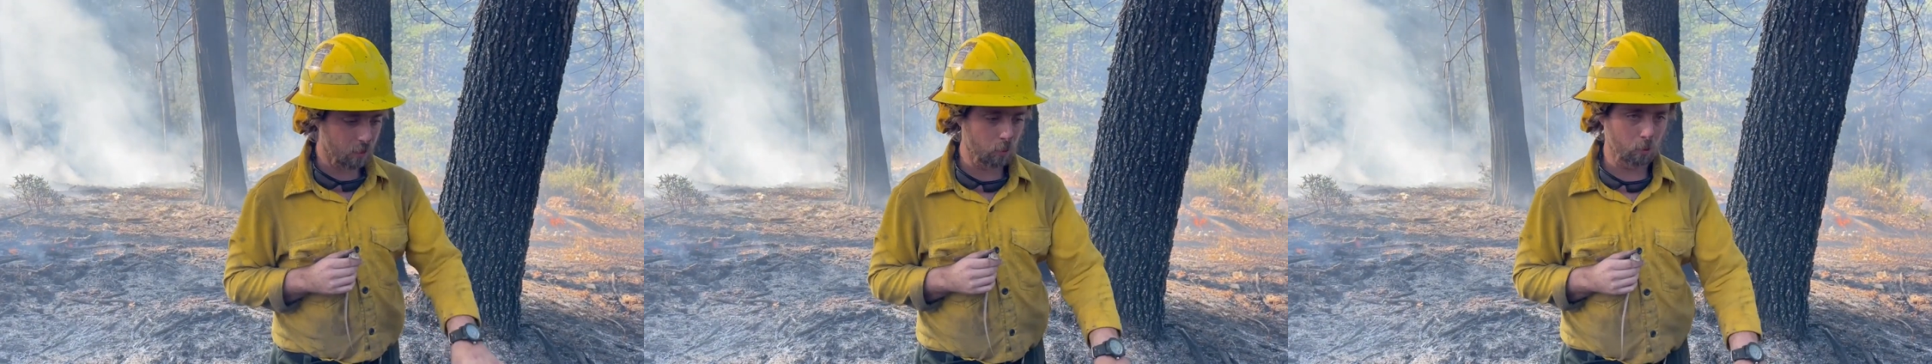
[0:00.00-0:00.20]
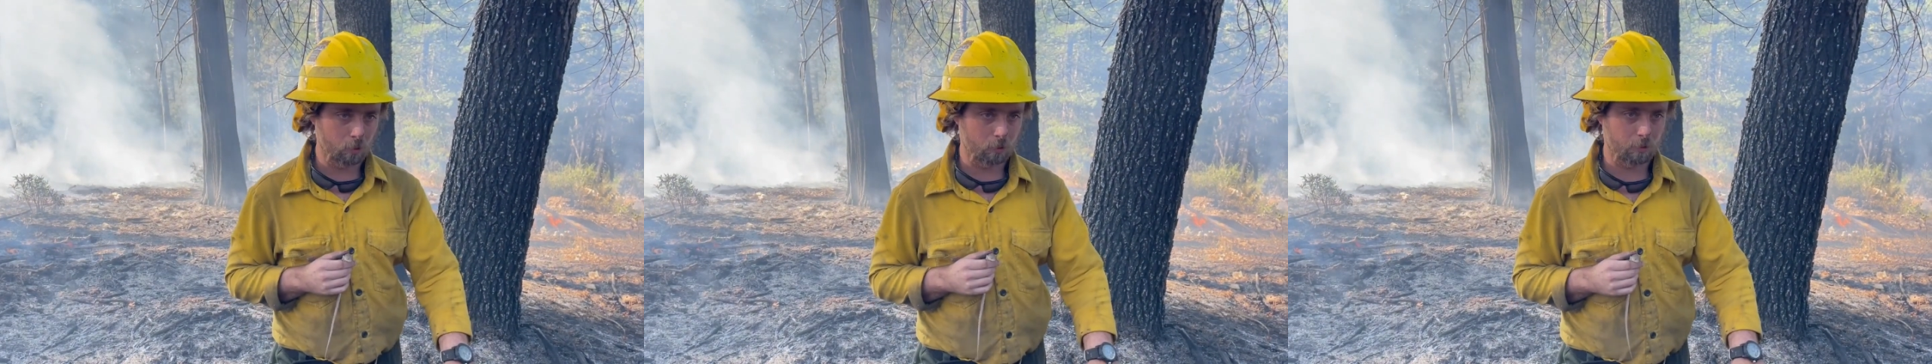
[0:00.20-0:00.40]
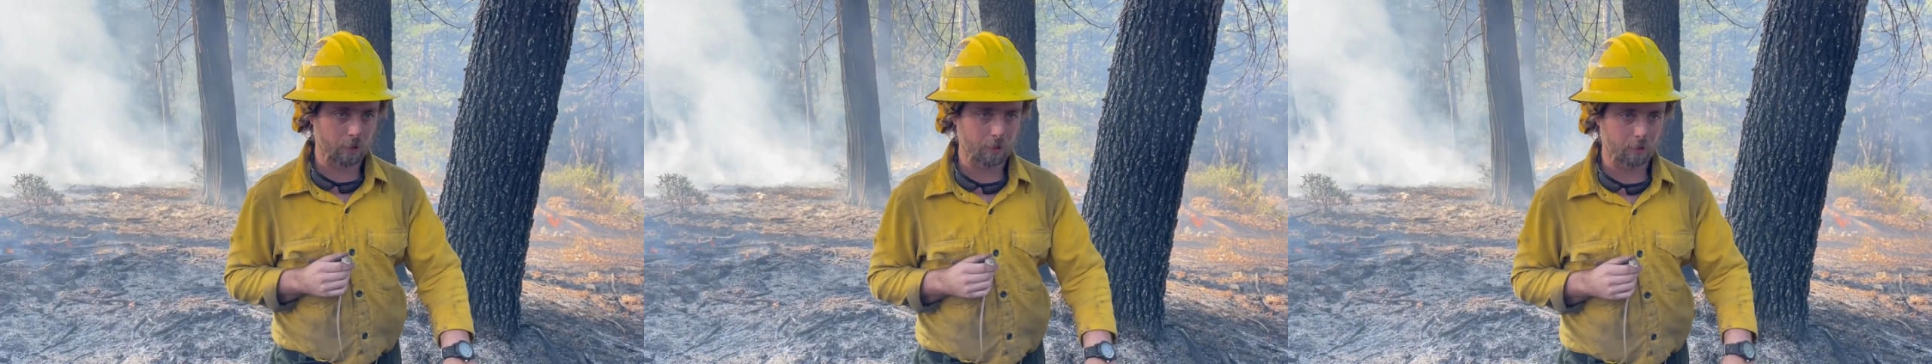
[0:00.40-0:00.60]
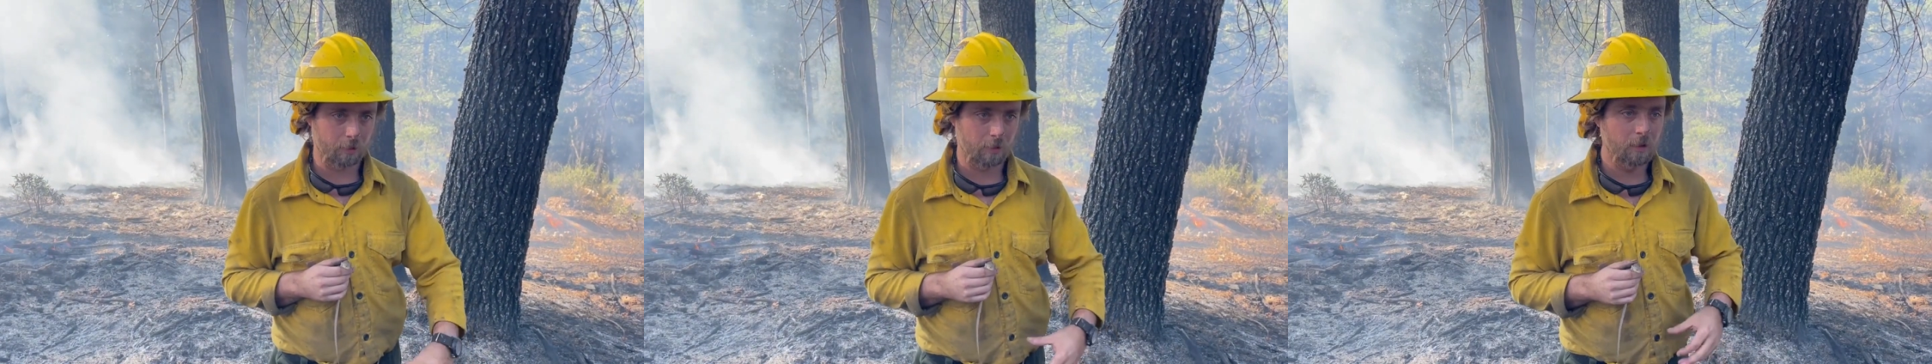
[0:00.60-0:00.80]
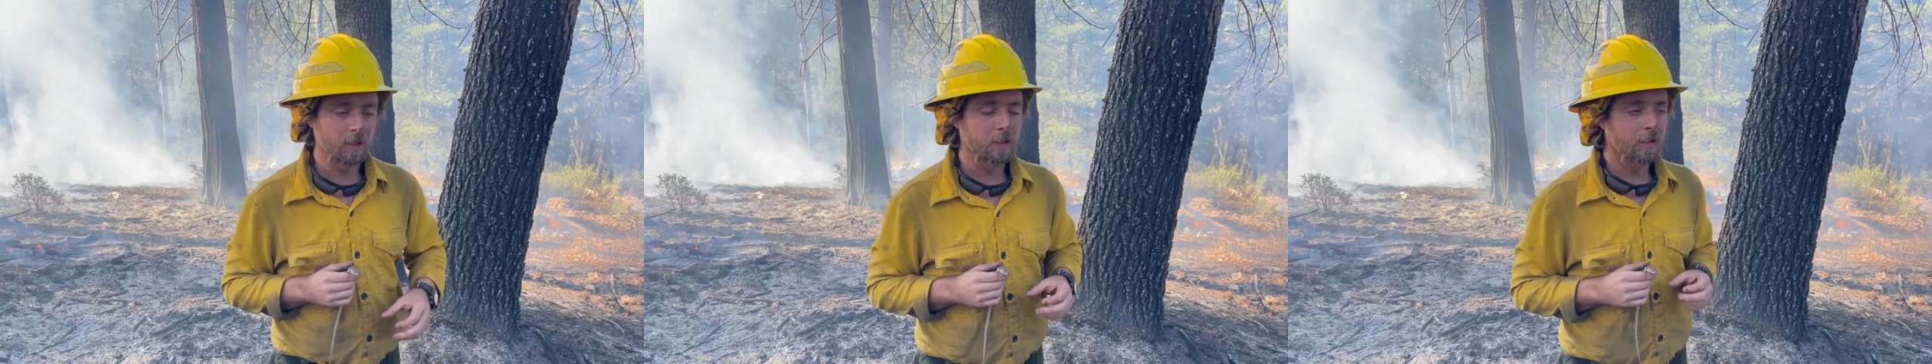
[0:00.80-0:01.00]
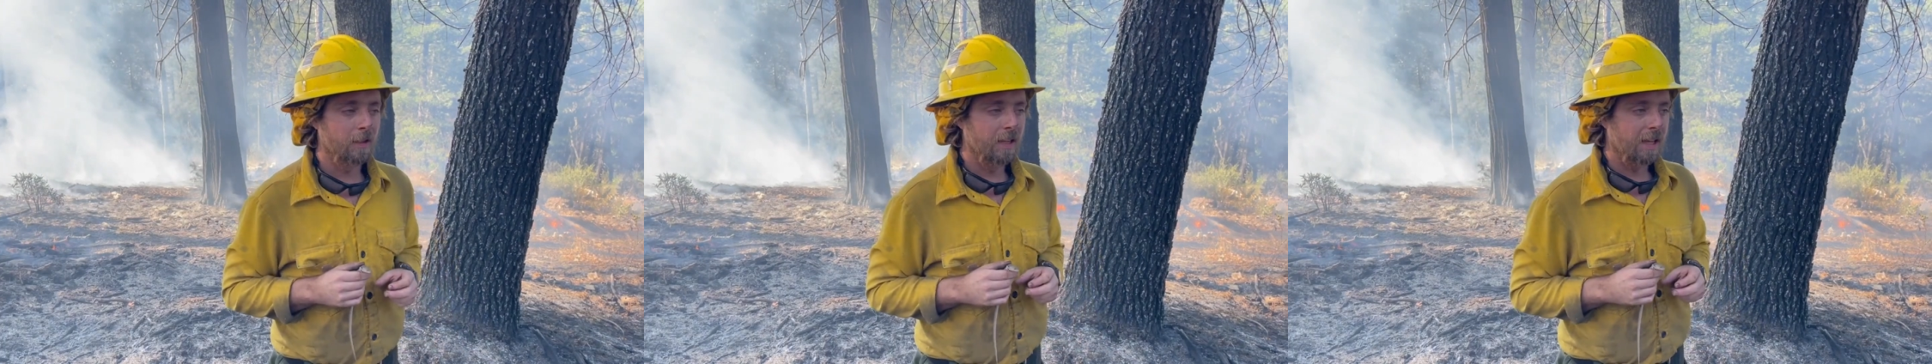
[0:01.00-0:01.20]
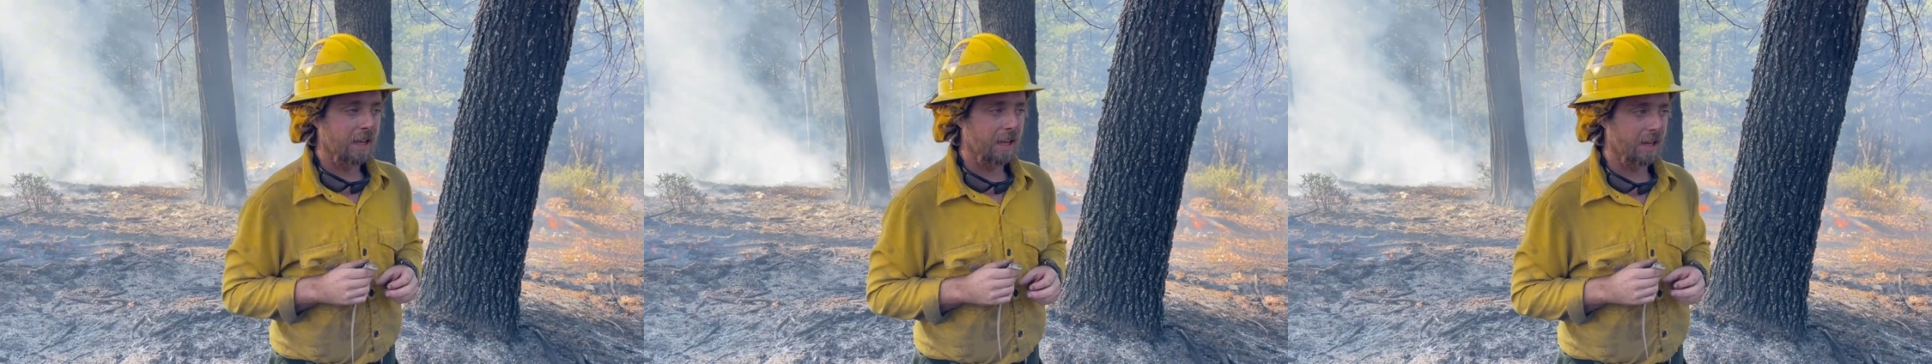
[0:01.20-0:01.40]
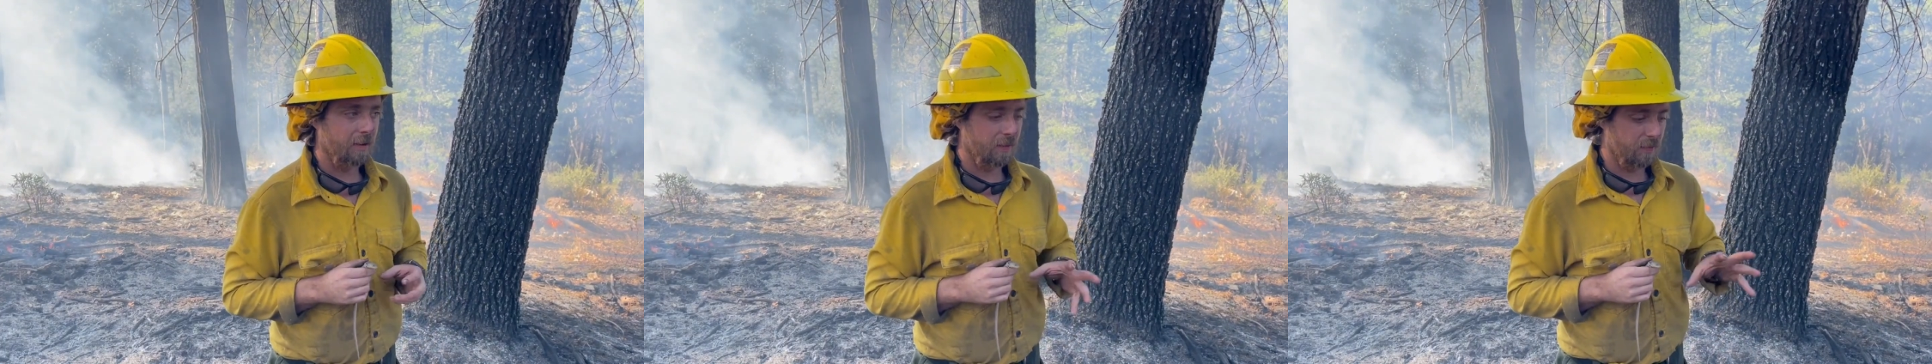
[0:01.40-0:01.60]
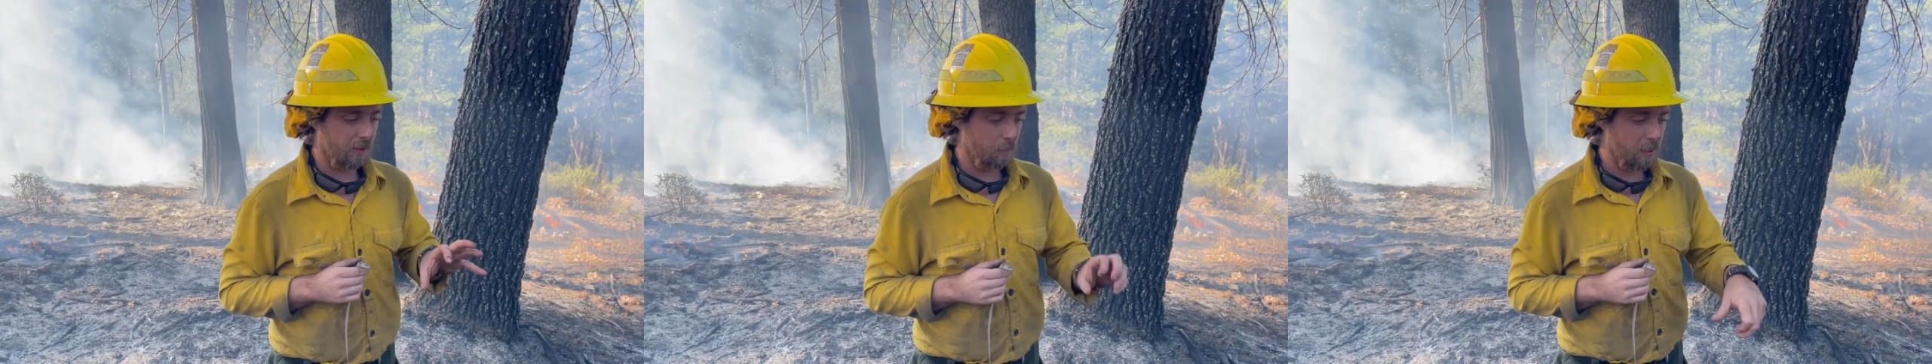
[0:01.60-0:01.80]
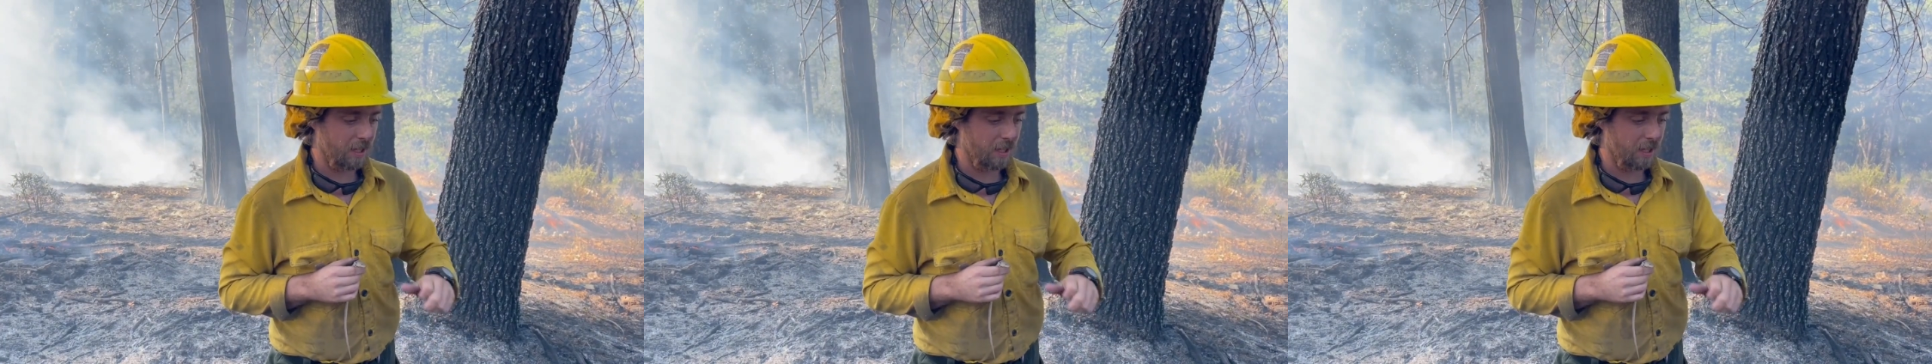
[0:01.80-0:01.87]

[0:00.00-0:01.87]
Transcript: the cool critter, and then they'll